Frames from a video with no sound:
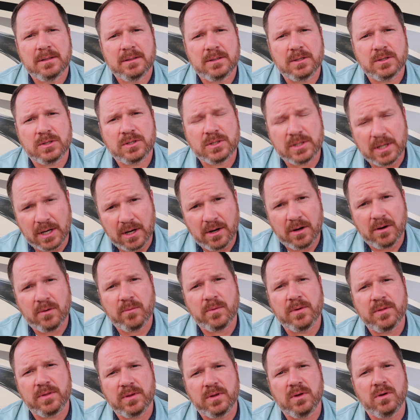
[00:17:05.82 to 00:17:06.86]
to share
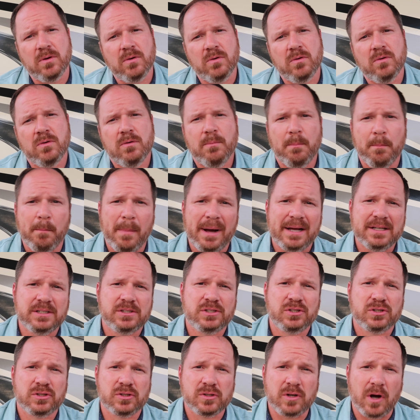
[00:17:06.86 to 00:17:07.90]
with you my
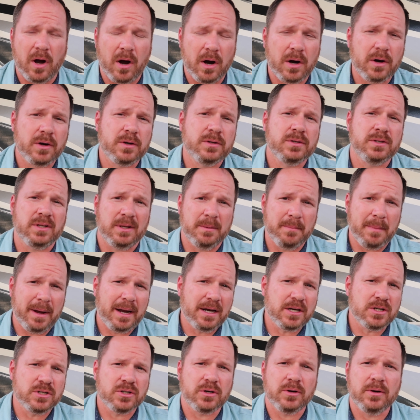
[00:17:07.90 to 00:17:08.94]
scars and
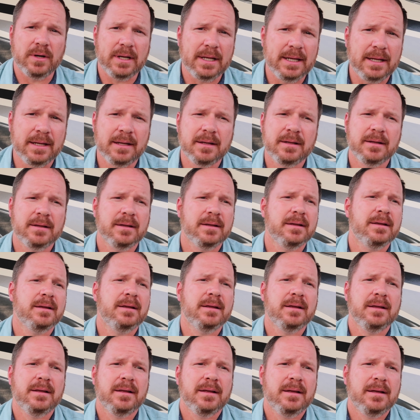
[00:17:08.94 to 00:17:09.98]
my journey
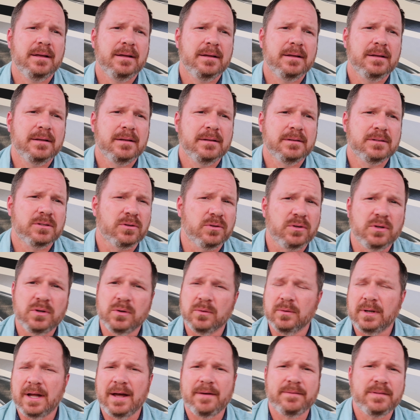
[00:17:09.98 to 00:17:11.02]
so you
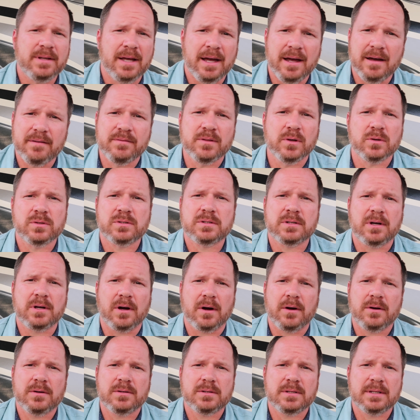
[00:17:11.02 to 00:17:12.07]
don't have to have those
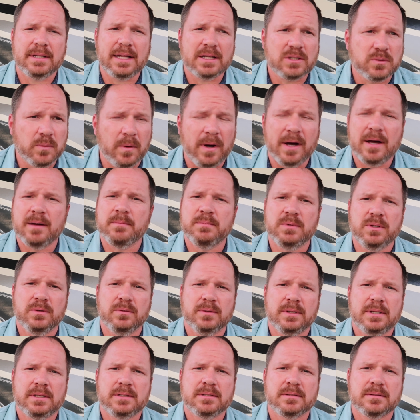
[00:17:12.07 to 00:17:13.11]
scars. And that's why I'm doing
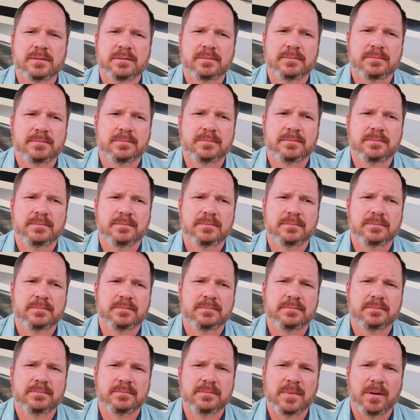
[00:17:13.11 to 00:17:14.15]
this.
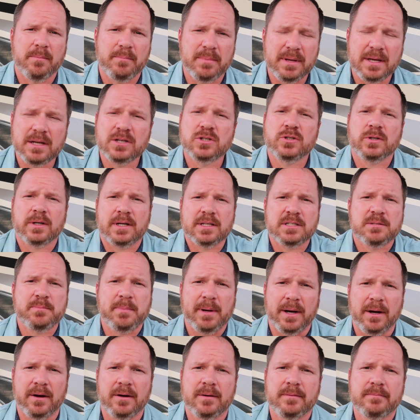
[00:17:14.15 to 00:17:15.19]
I'm being
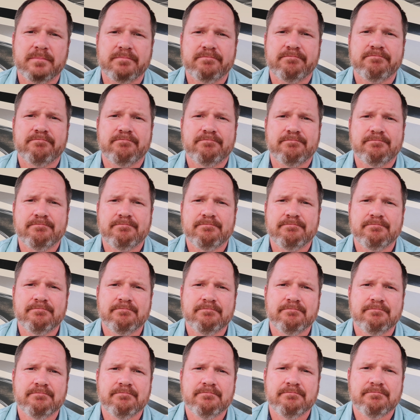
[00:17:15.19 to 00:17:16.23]
transparent,
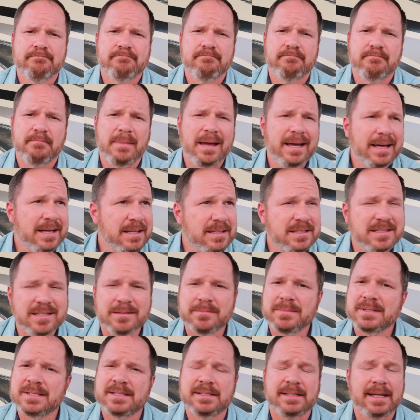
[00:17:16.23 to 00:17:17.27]
making
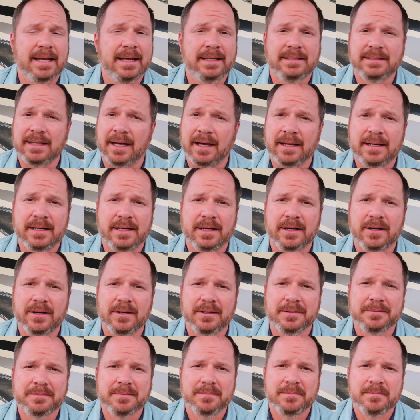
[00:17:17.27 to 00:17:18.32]
some mistakes out here,
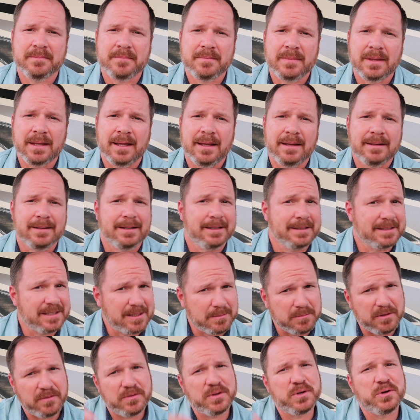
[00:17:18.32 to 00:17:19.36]
and
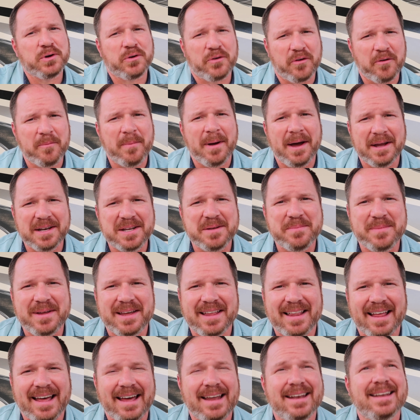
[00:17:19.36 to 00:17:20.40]
some of you are reminding me
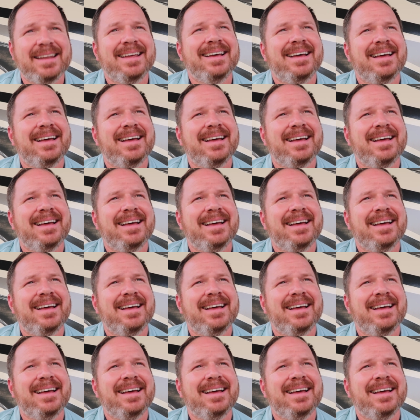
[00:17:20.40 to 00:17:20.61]
of that,